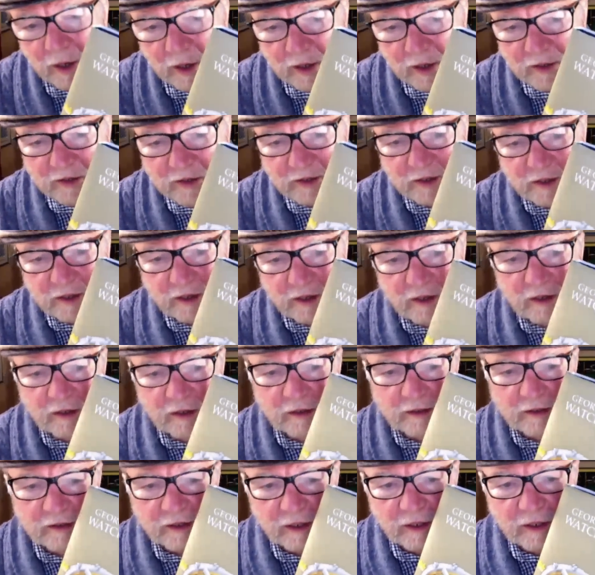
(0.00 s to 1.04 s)
It's
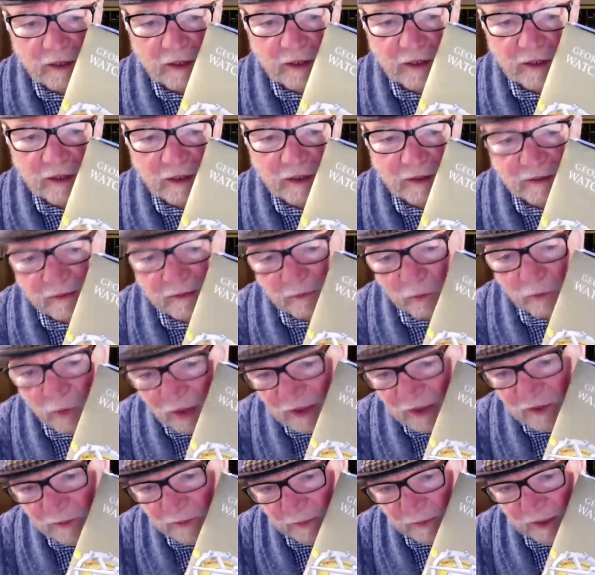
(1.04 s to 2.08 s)
called uh,
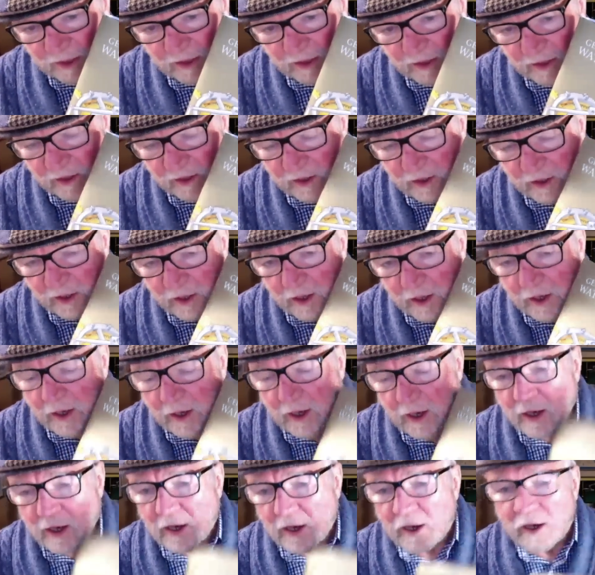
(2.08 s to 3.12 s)
Watchmaking.
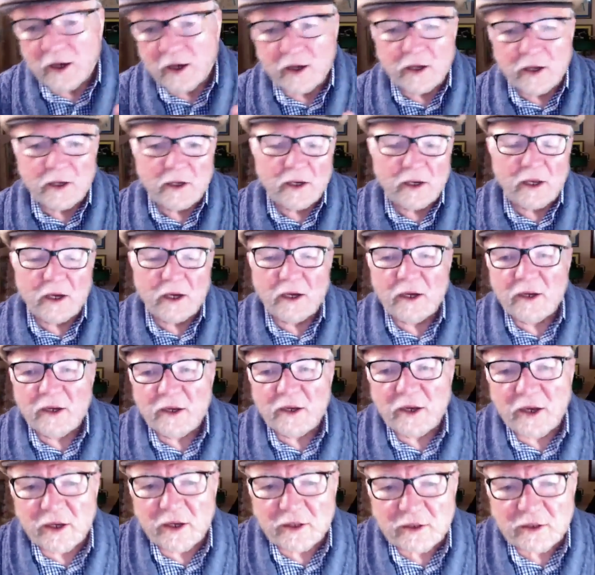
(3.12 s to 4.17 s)
And I,
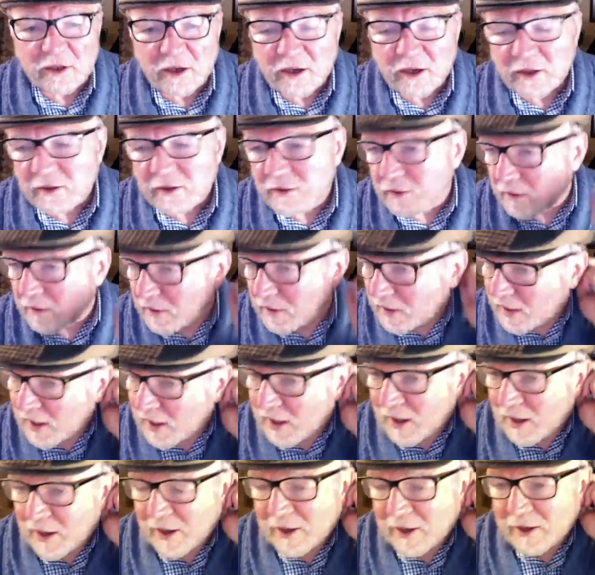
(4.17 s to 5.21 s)
I, talked to a
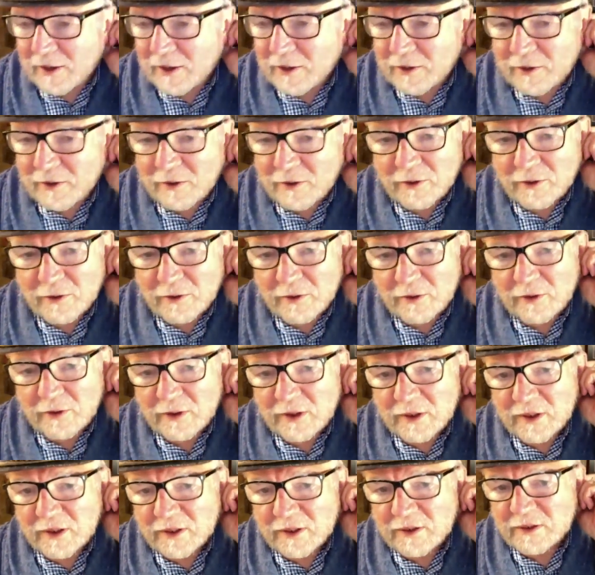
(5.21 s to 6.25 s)
guy
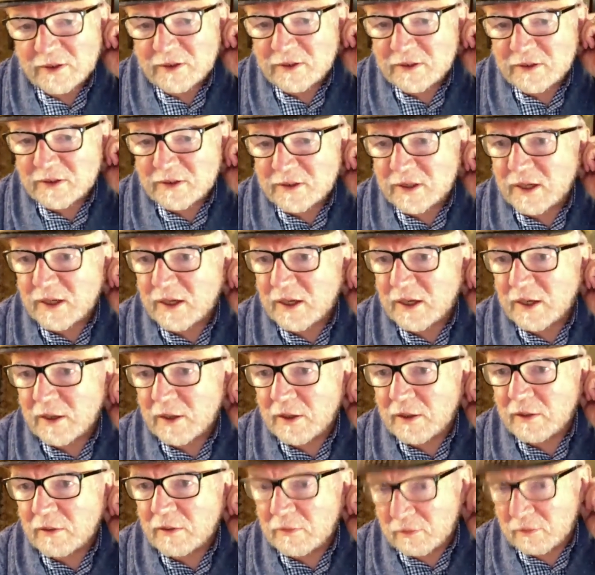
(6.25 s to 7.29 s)
who is
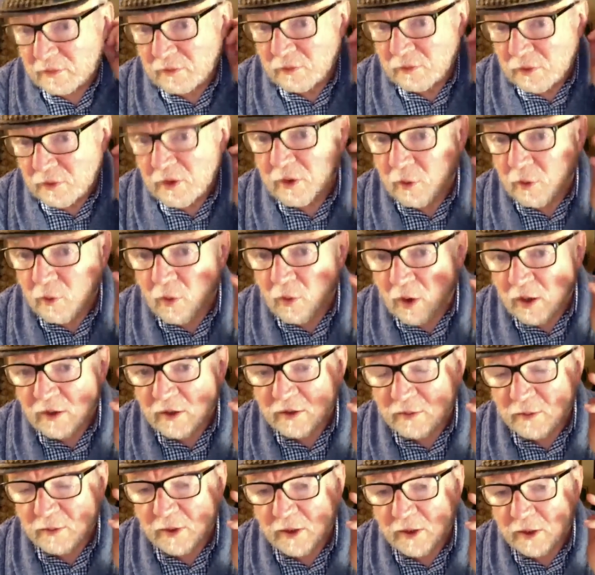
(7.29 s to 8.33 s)
a real
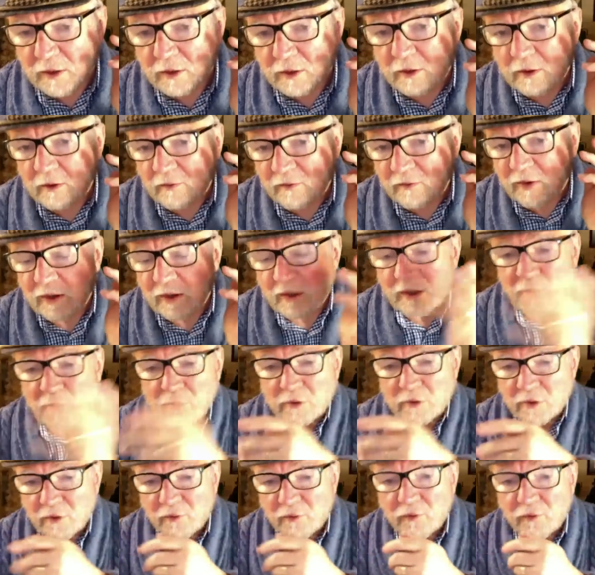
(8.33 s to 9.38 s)
watchmaker. In fact, he
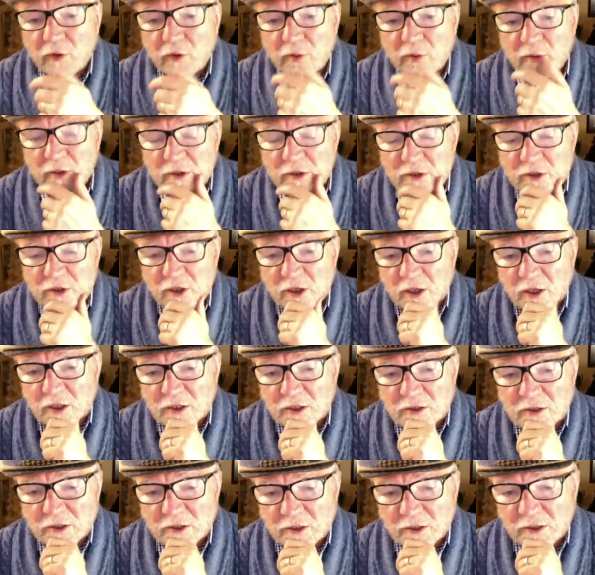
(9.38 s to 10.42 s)
was a former
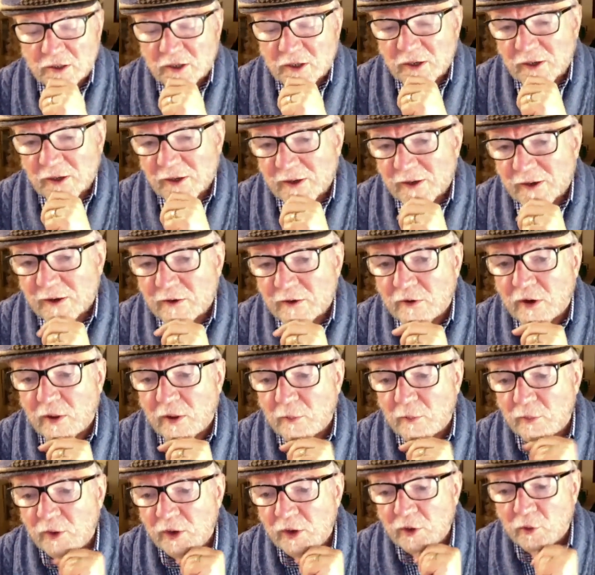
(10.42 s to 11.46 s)
judge on the uh,
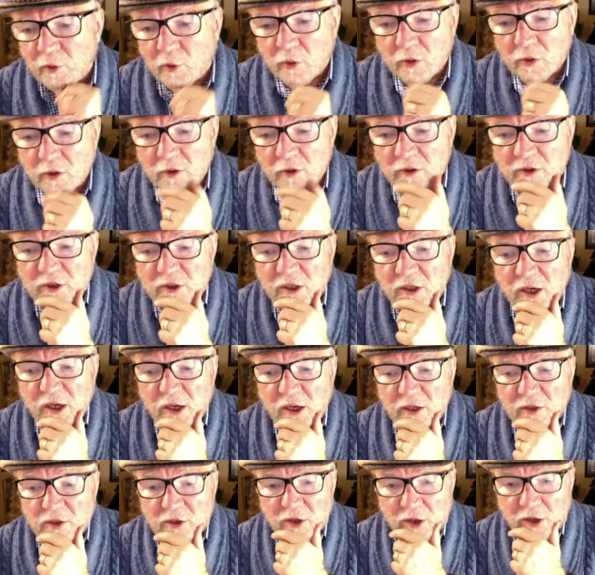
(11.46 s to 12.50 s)
Grand Prix d'Horlogerie
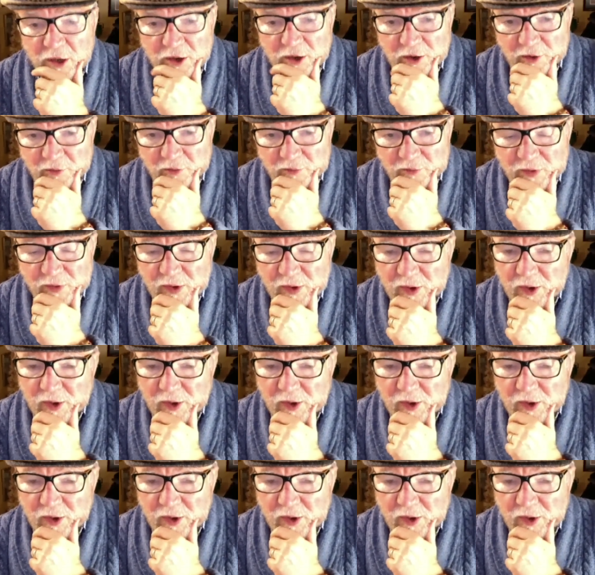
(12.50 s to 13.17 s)
de Genève.